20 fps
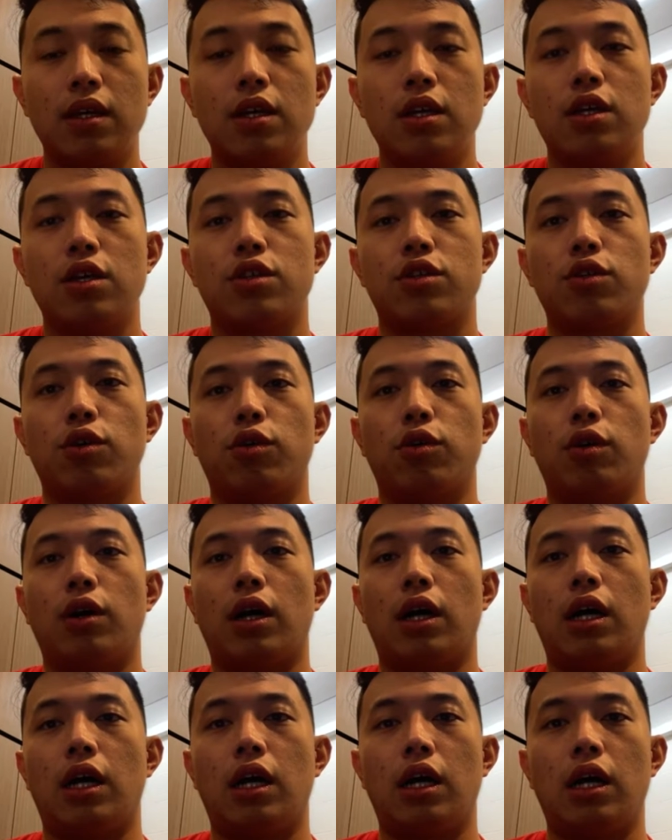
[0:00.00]
So
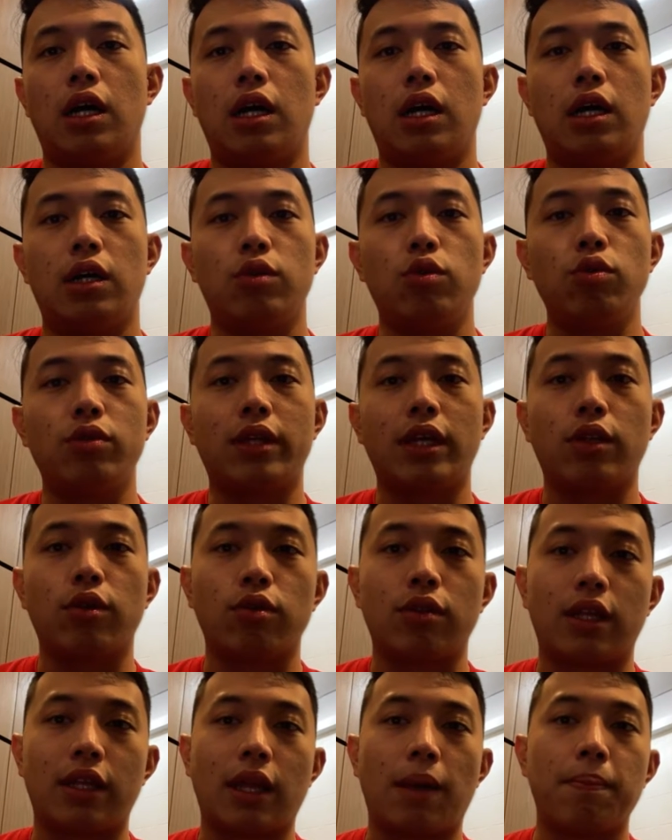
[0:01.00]
do take note
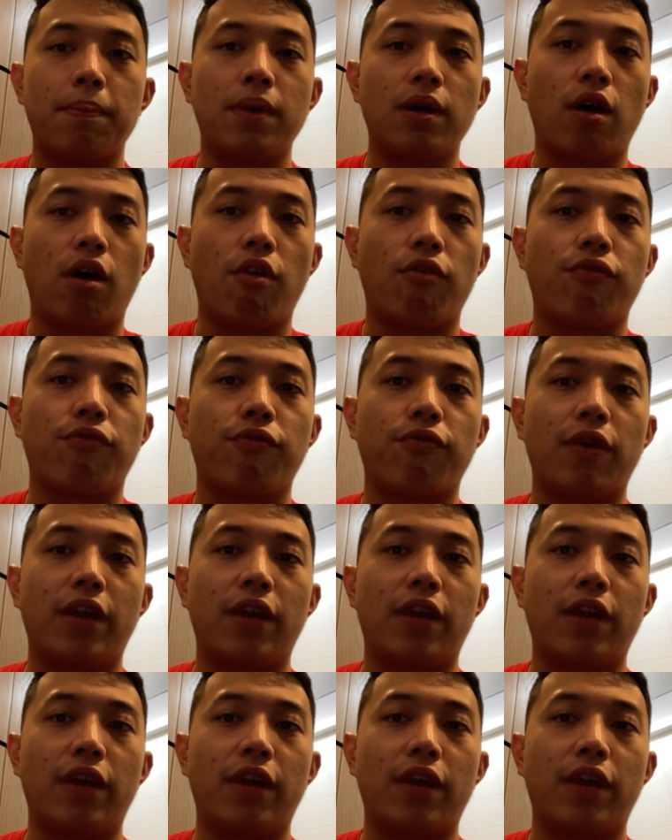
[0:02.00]
the number of